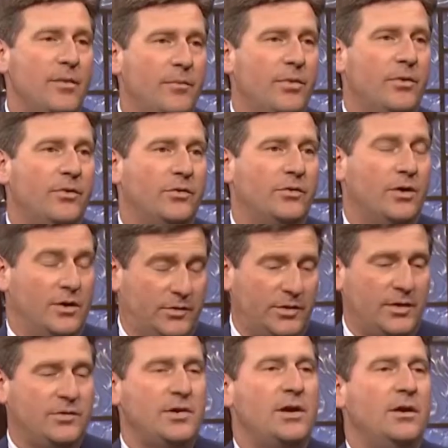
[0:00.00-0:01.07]

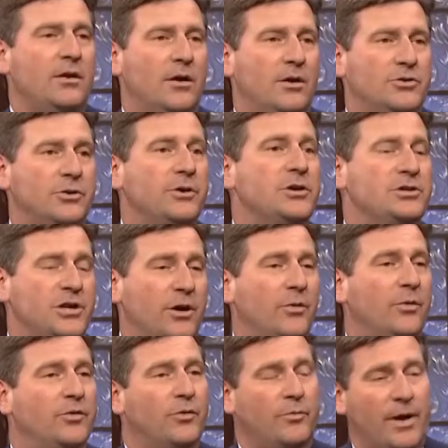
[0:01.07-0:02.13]
attorney
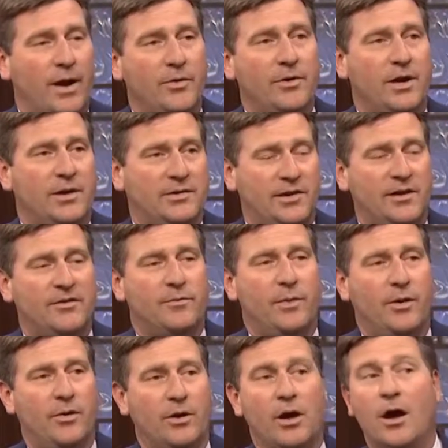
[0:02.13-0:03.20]
generals around the United States of
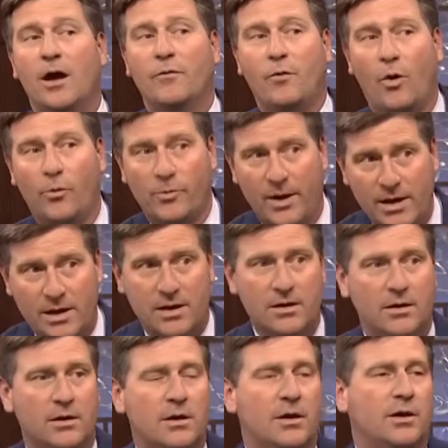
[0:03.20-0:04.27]
America have
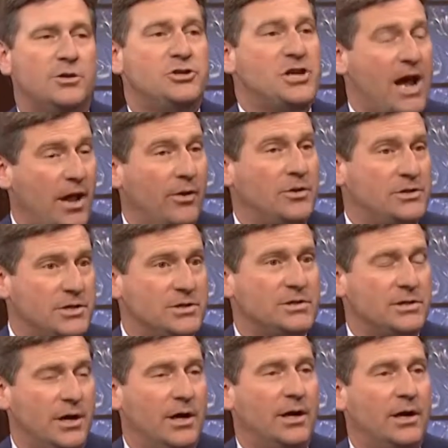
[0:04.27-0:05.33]
already challenged
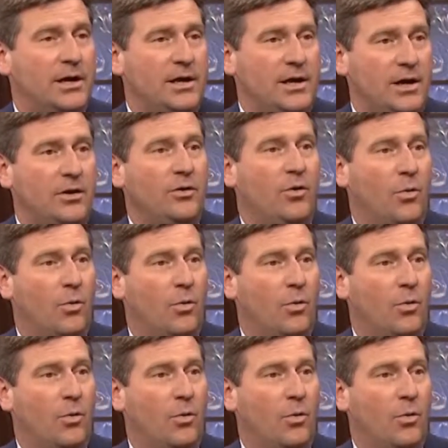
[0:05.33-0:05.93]
this in